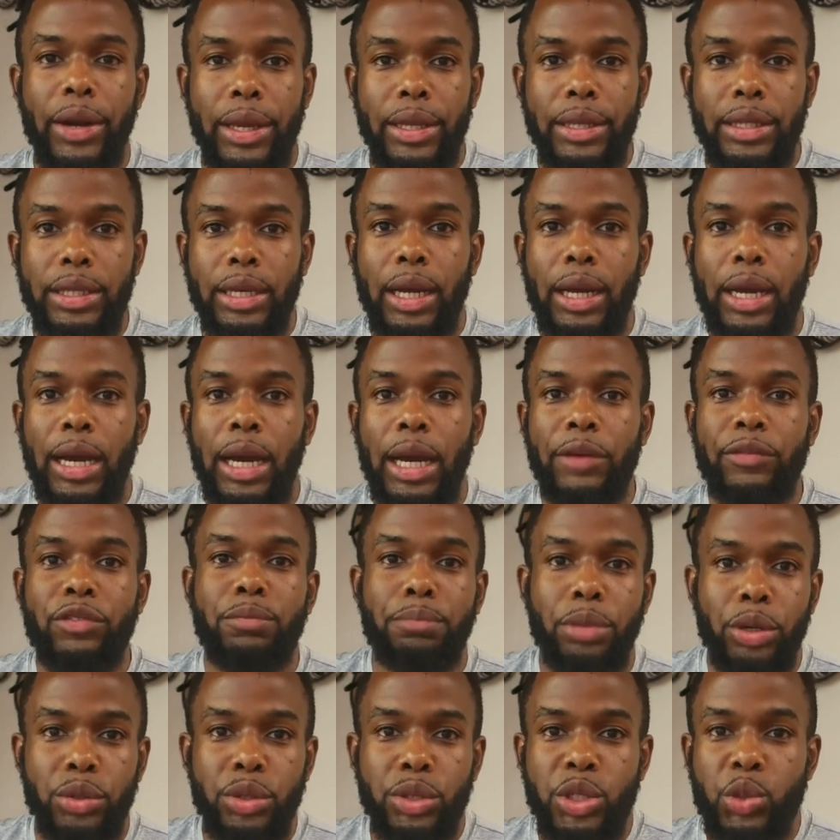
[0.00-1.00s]
right, I have a
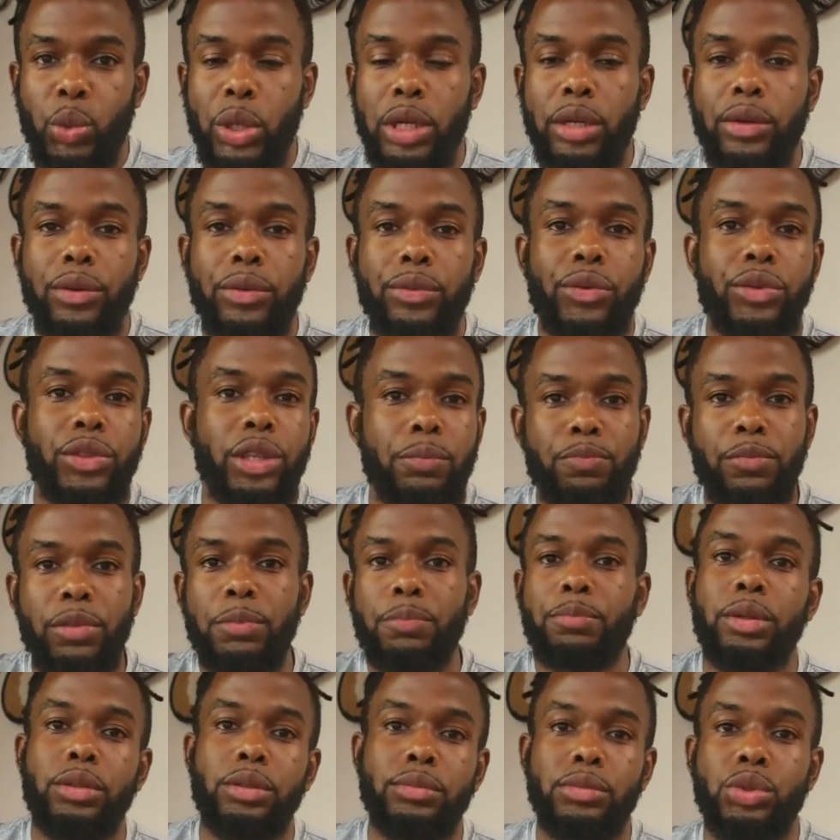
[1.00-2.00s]
bonus one for the
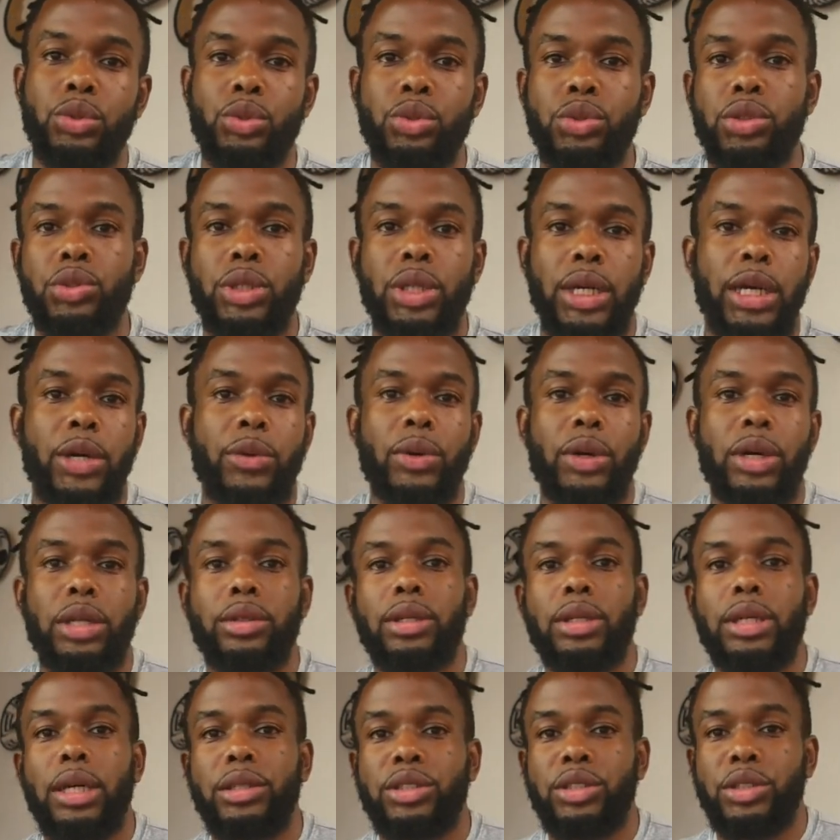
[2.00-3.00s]
people who stuck
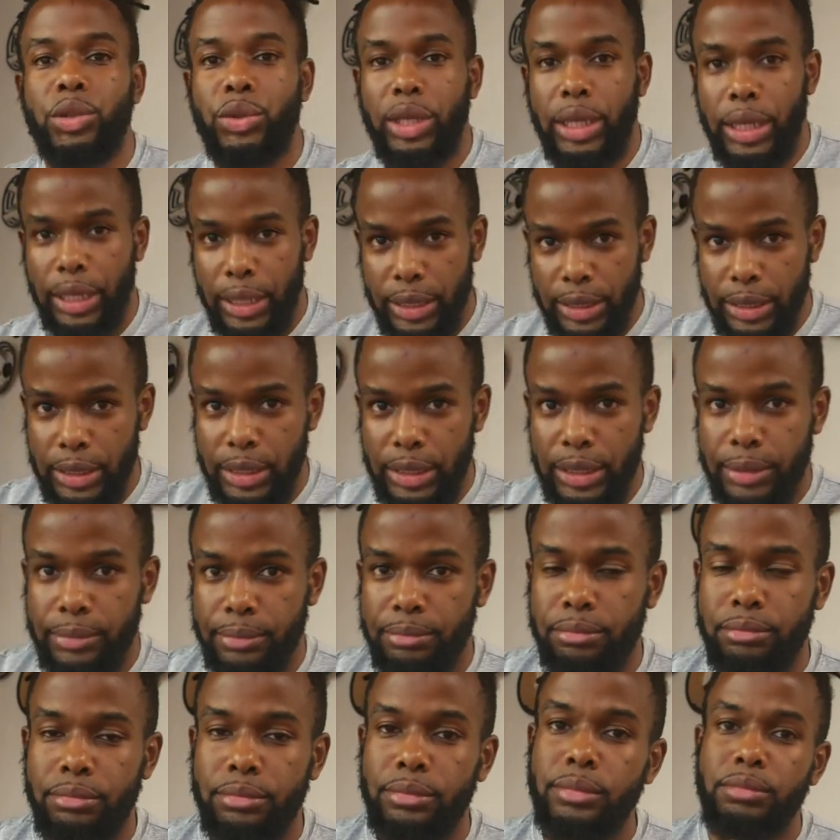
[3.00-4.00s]
around until the end.
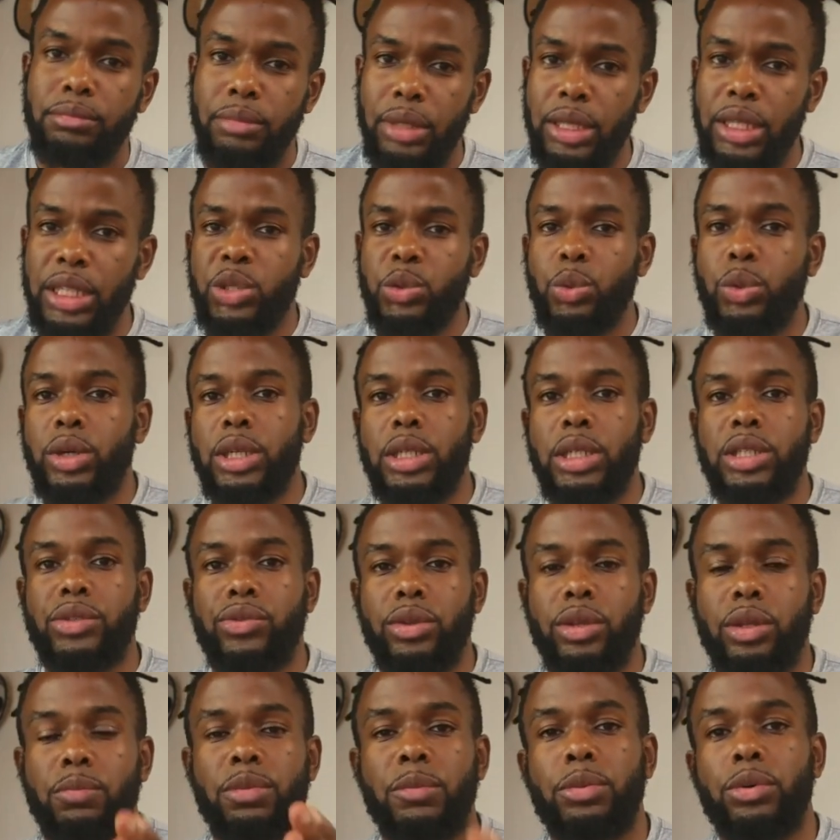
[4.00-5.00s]
But this one is for
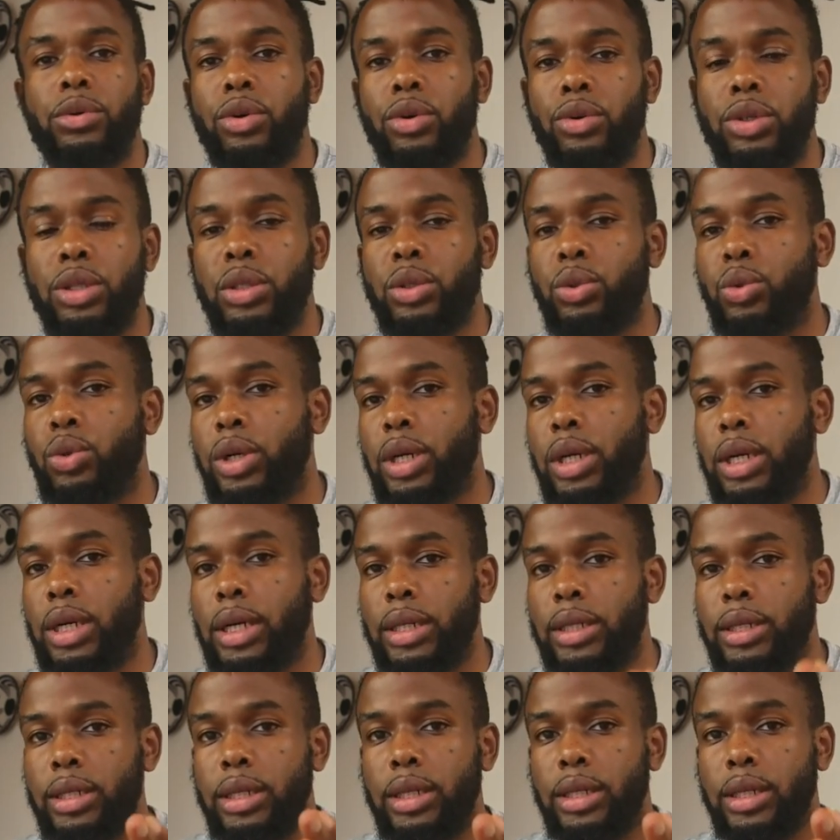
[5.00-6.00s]
the people only who are
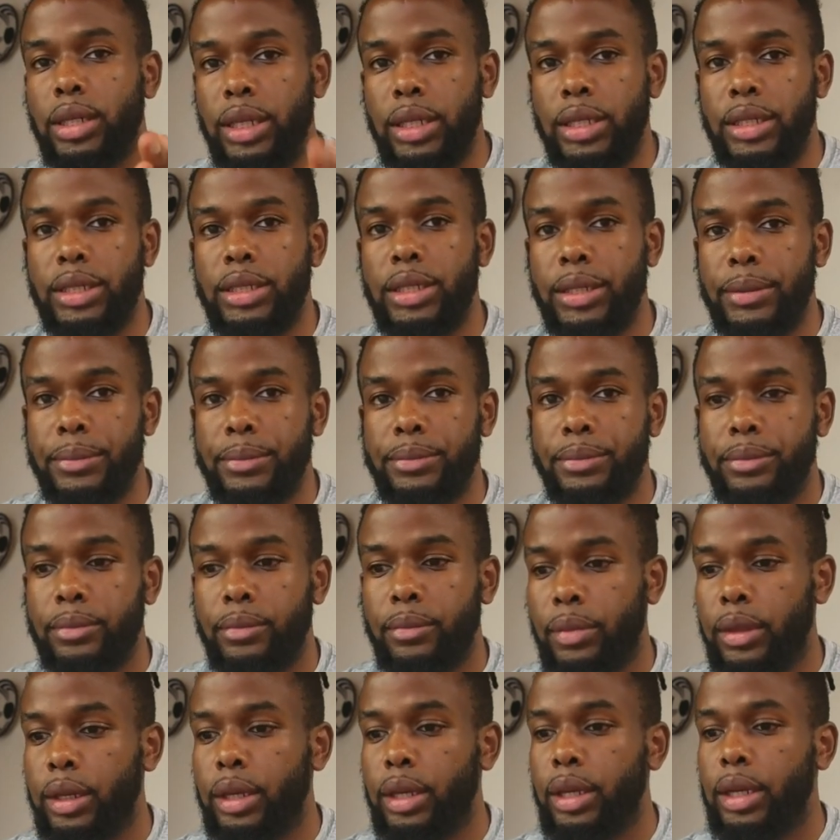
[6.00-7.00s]
under 18.
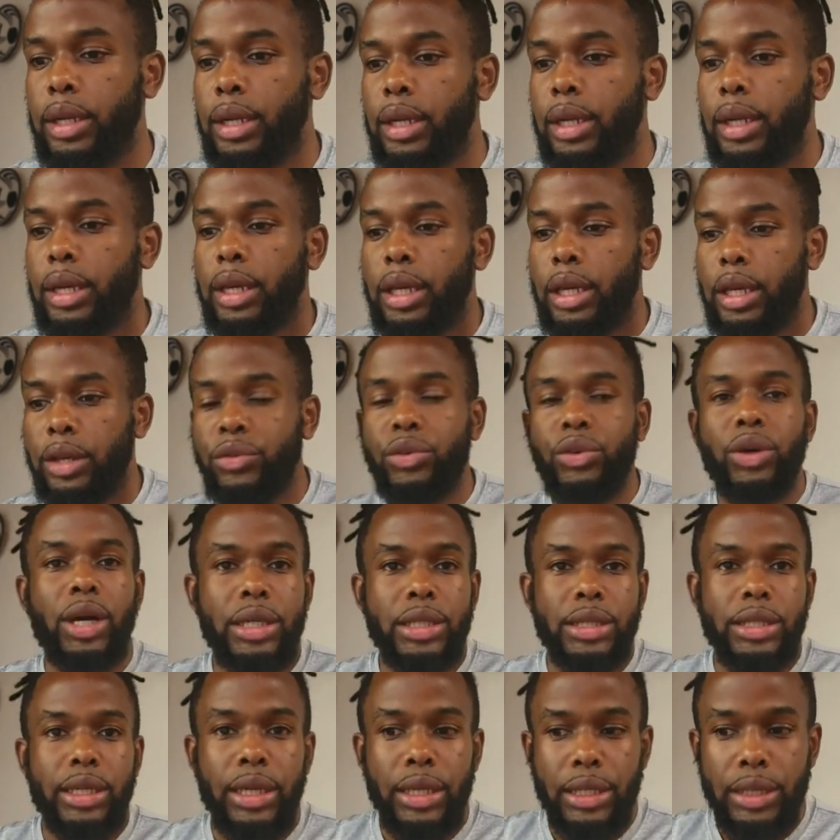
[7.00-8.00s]
If you're
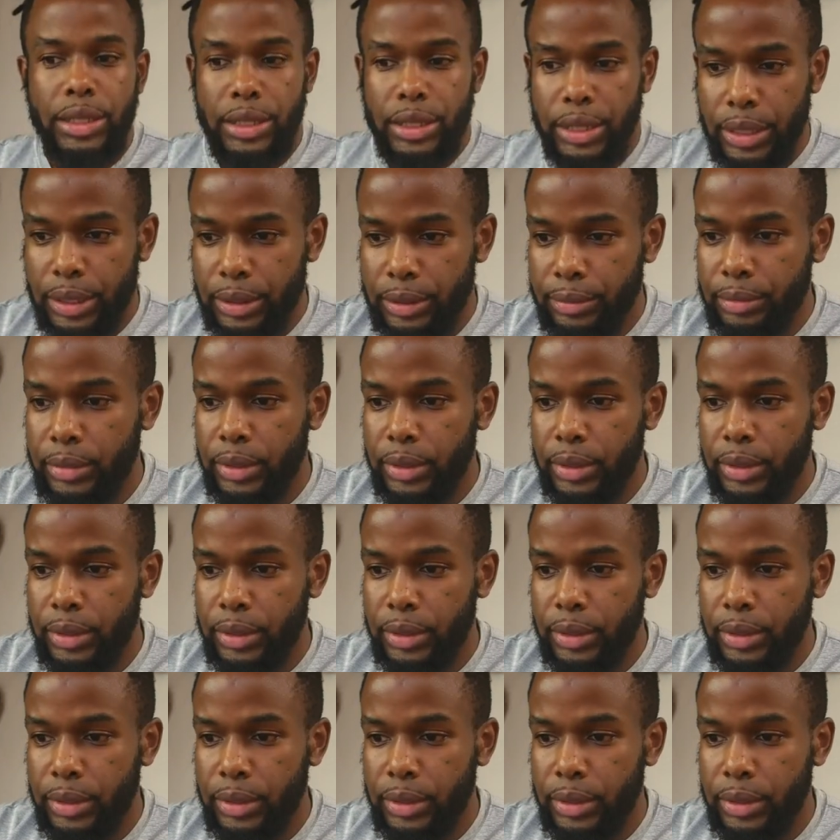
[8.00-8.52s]
under 18